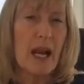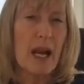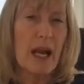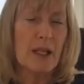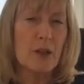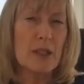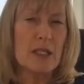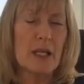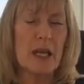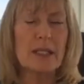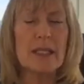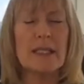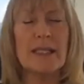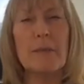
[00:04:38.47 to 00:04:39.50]
You start to
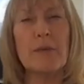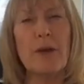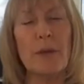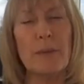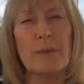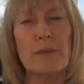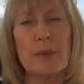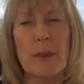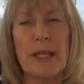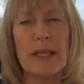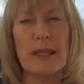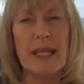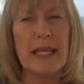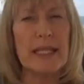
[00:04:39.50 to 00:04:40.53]
see problems whether
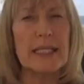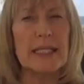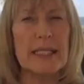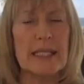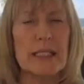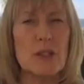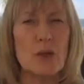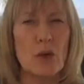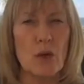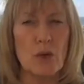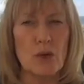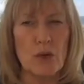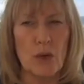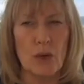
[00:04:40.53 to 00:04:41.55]
they exist or
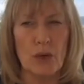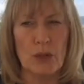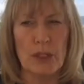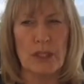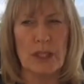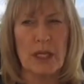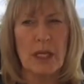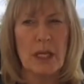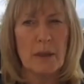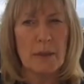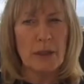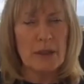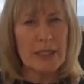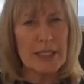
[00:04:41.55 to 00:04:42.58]
not,
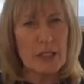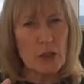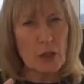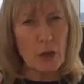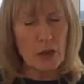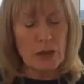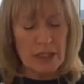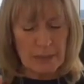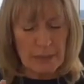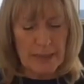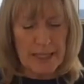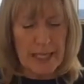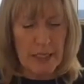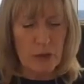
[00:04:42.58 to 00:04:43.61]
because it's got to be
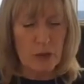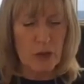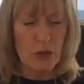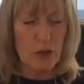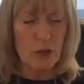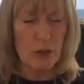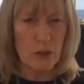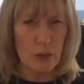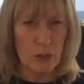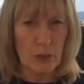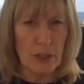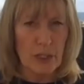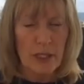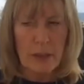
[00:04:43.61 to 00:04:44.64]
down to you.
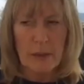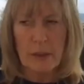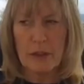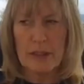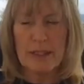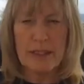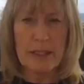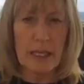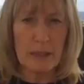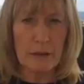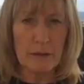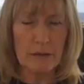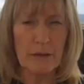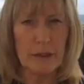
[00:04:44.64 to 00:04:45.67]
Because
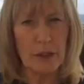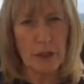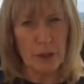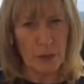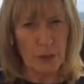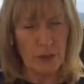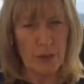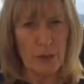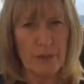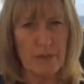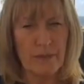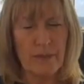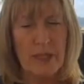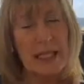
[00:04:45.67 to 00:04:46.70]
self, you,
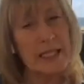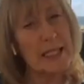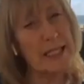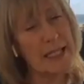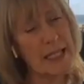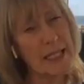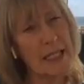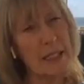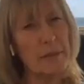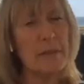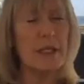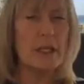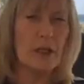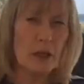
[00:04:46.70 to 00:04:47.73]
esteem,
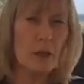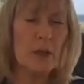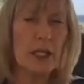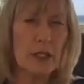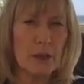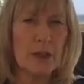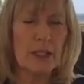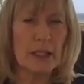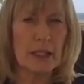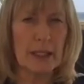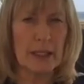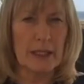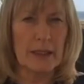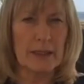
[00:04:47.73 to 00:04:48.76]
the way you're
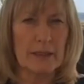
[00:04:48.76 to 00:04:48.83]
thinking.